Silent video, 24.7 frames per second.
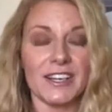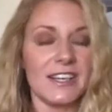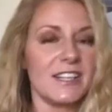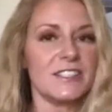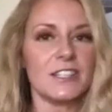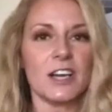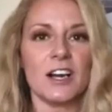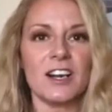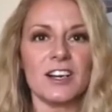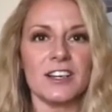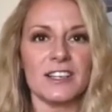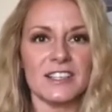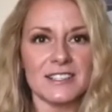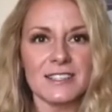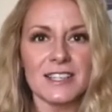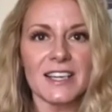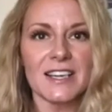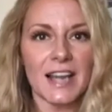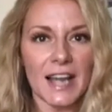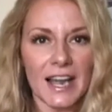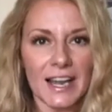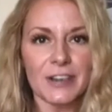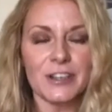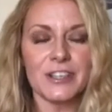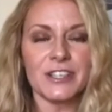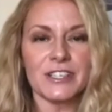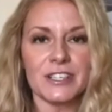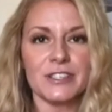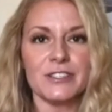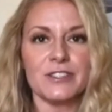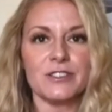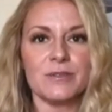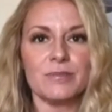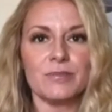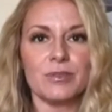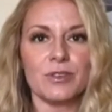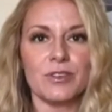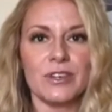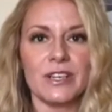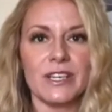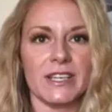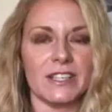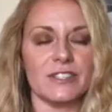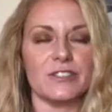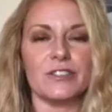It's hard. It's like hiring a new employee.